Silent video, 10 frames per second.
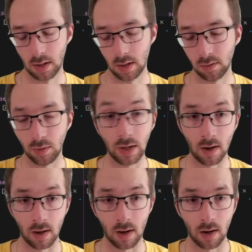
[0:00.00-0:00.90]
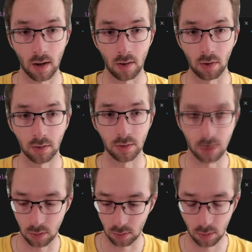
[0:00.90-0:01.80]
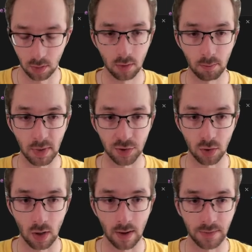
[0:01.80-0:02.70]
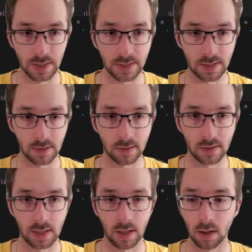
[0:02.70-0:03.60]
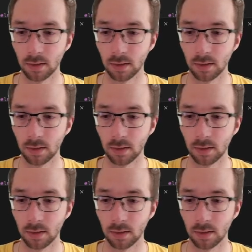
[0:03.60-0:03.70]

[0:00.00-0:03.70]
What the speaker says: trigger an error. So make sure you have this set here.